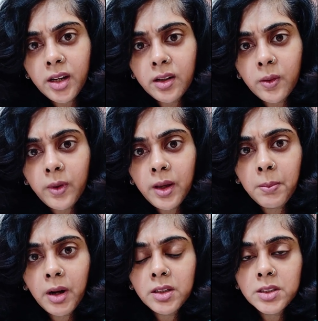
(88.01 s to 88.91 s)
in a way
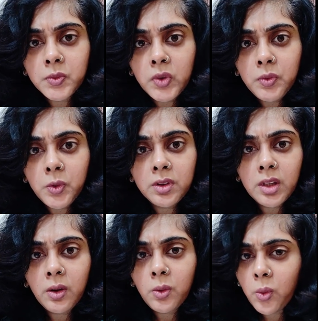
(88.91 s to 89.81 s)
Manasvi would
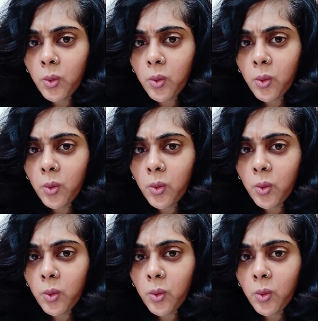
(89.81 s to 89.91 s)
think